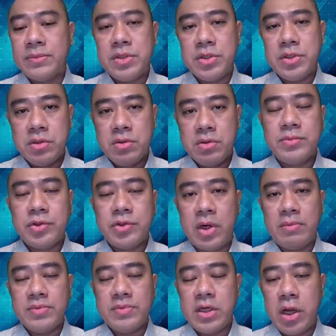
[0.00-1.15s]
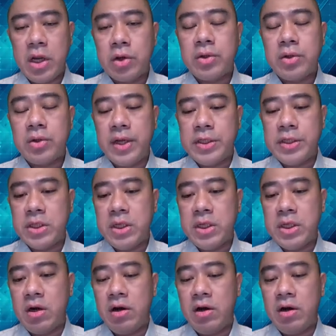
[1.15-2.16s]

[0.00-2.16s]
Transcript: to Trump's inauguration here,